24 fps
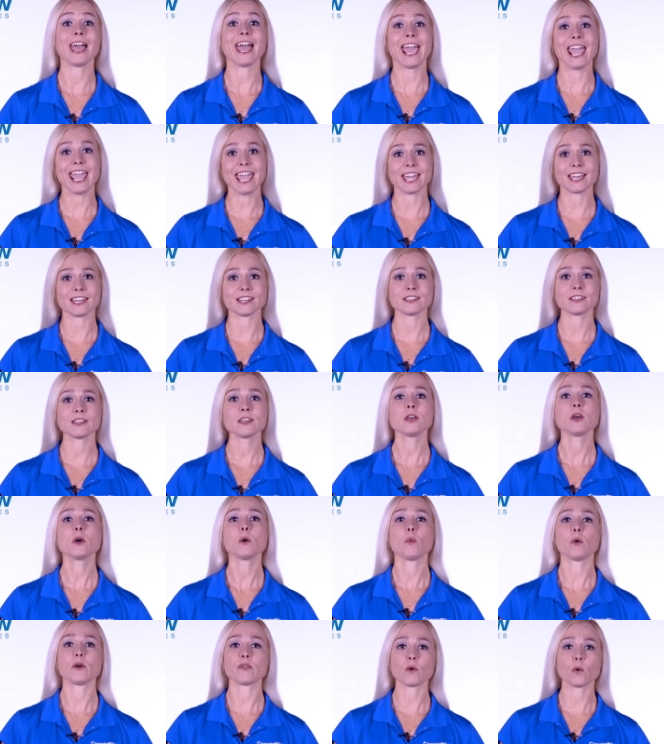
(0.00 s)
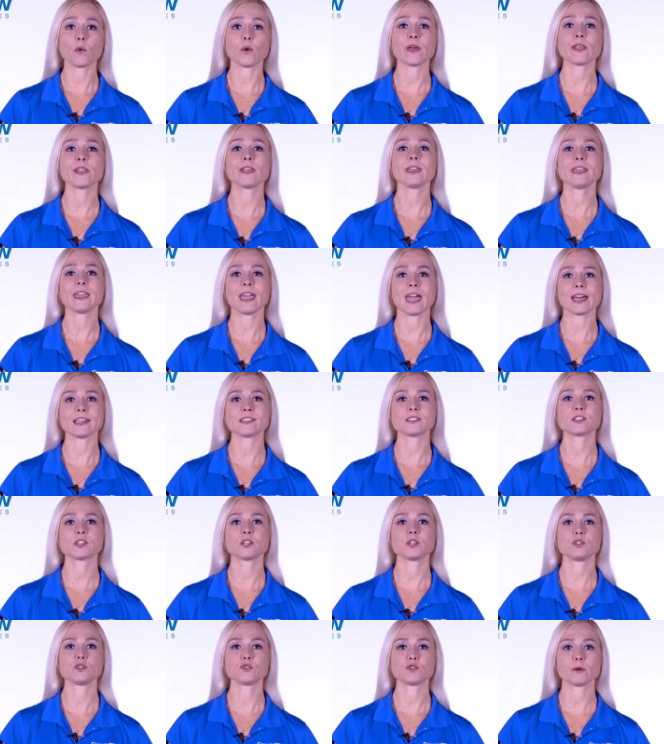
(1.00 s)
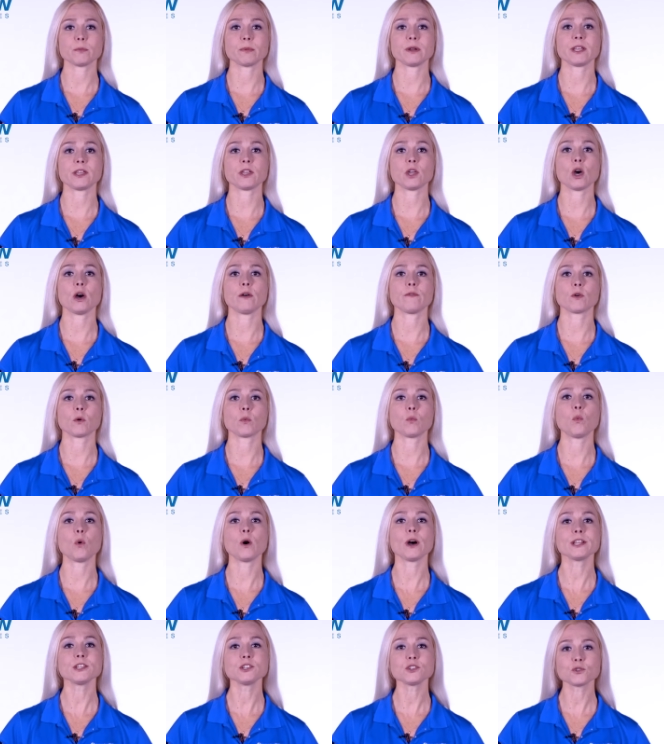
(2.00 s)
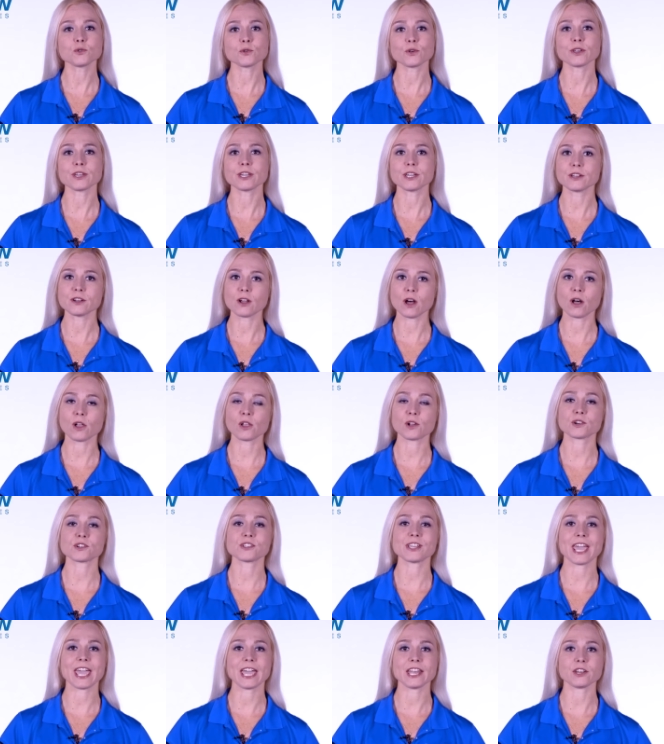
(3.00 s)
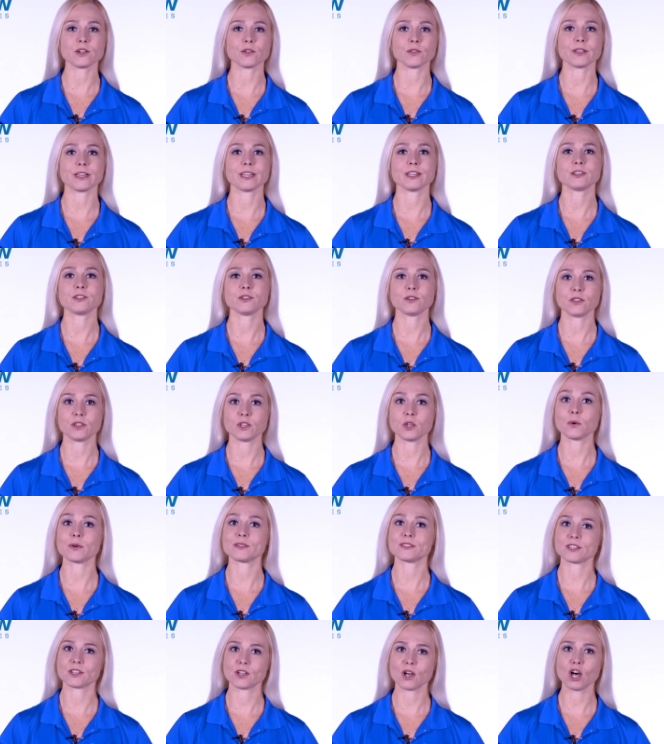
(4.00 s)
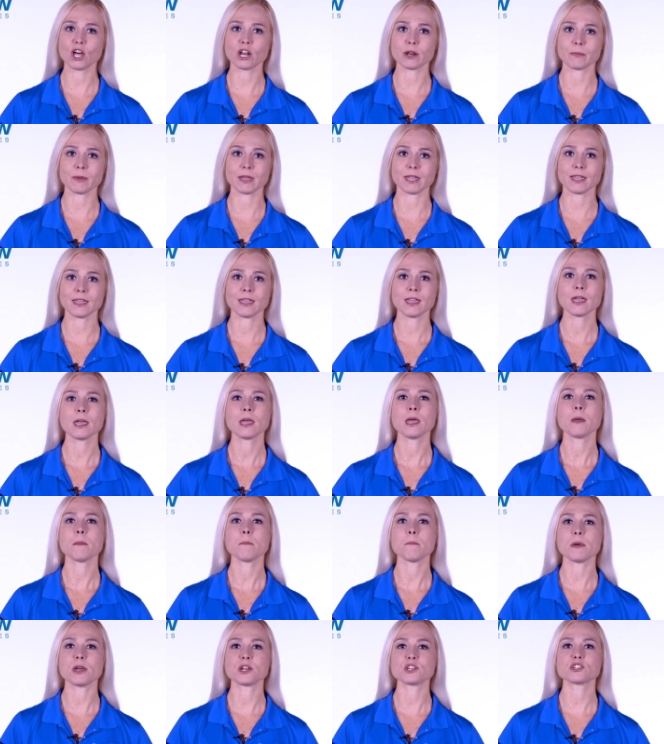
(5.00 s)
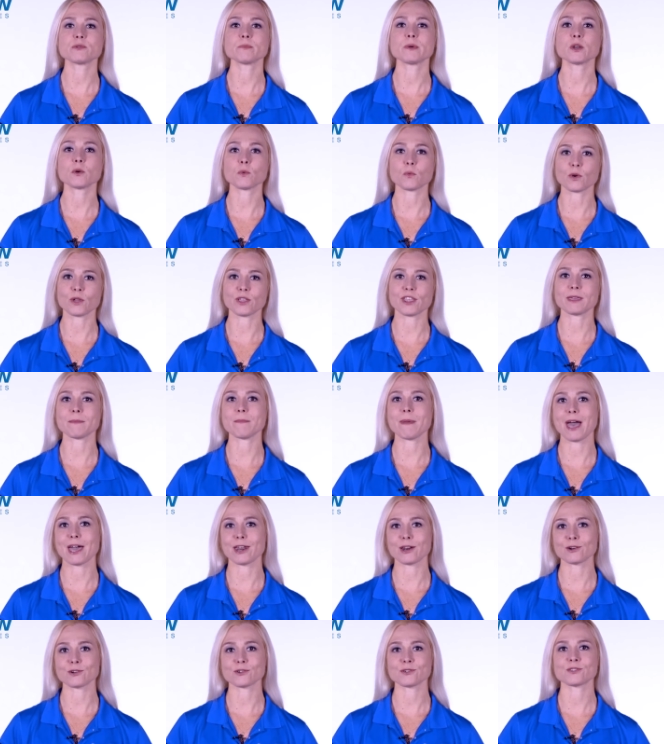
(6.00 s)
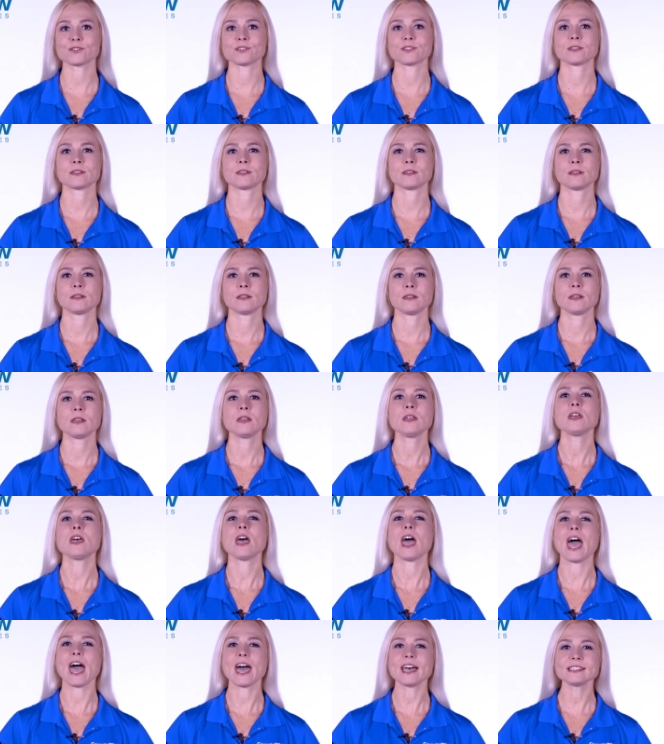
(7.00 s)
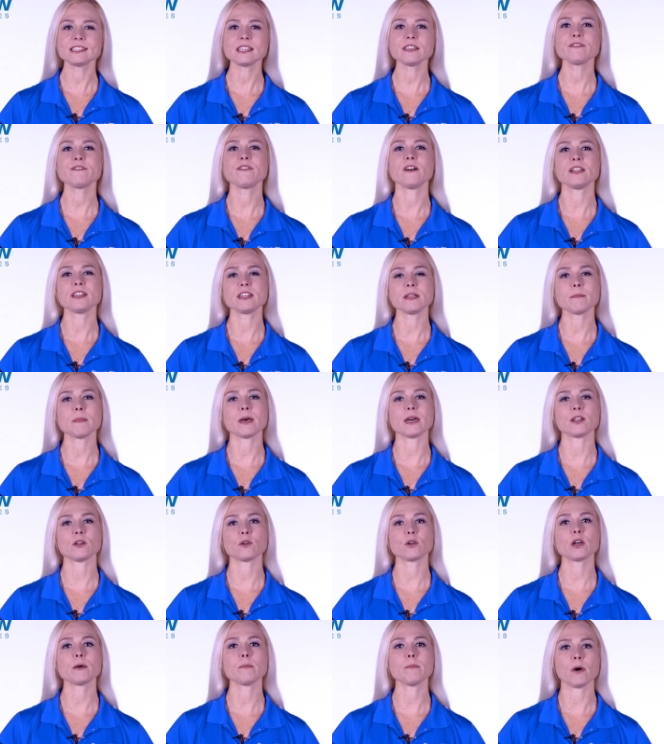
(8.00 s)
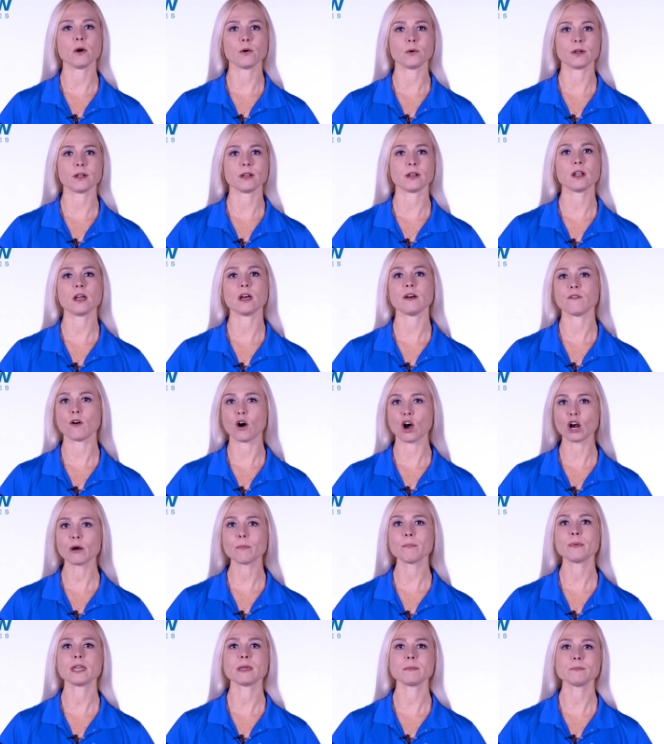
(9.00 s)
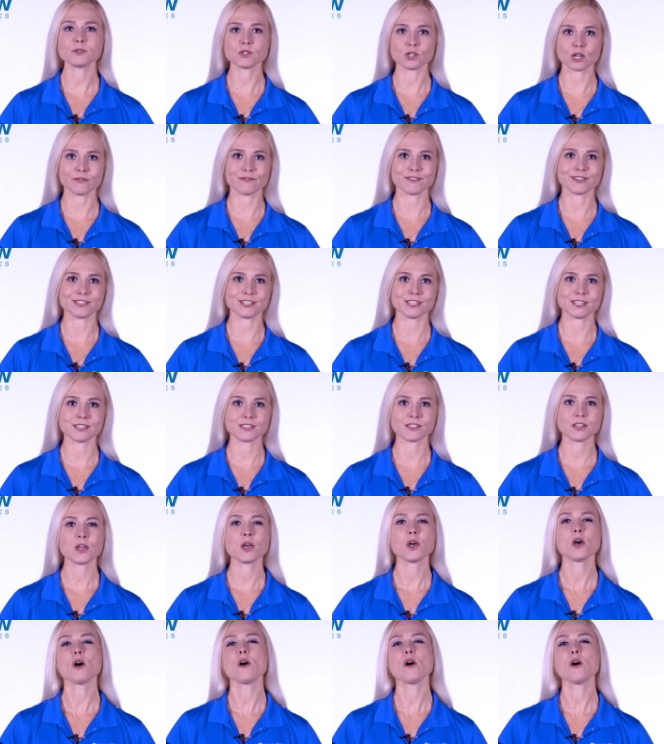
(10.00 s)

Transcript: And with oil and gas contributing over $1 trillion annually to the U.S. economy, measurement really matters. As a fundamental component of our PIM services,